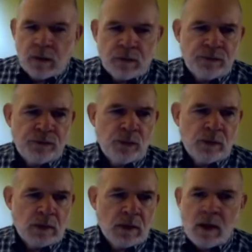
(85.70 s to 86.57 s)

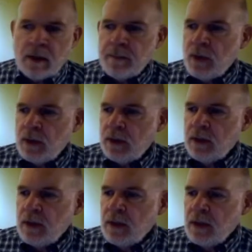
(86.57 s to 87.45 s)
student
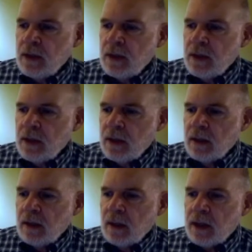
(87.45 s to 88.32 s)
logbook.
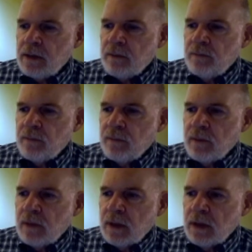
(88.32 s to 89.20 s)
On the
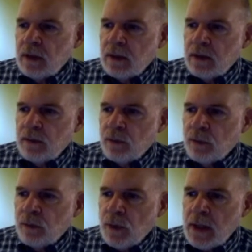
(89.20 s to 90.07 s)

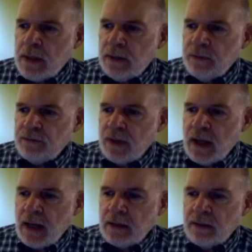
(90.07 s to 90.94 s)
right
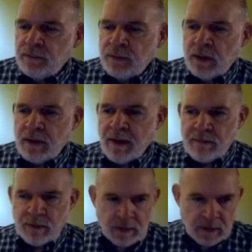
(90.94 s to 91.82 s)
inside the front
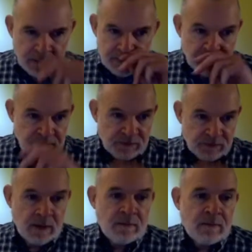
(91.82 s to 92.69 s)
cover is
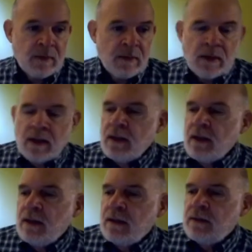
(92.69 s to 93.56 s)
this
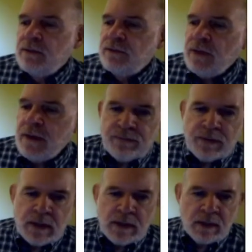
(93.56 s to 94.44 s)

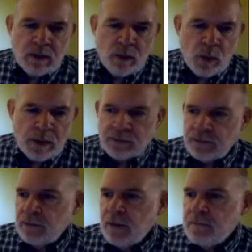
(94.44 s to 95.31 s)
safety quiz.